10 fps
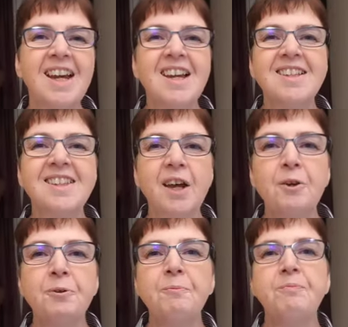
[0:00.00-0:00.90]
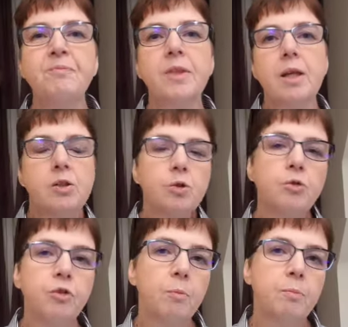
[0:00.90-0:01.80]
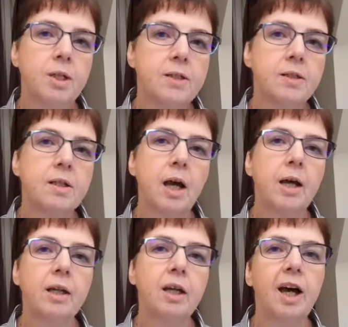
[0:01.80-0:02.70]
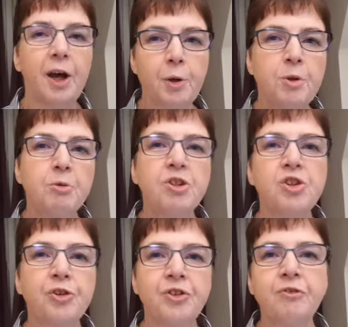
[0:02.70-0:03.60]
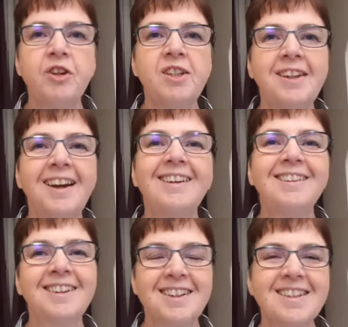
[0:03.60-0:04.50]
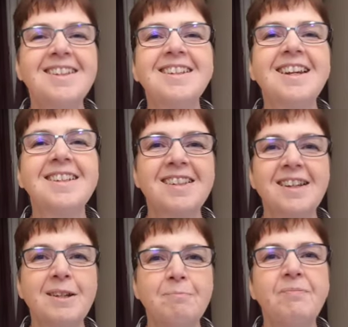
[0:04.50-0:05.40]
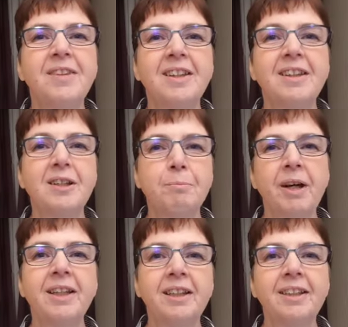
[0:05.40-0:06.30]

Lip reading: So that's all from me today. I hope you enjoyed the video. Until next time, goodbye.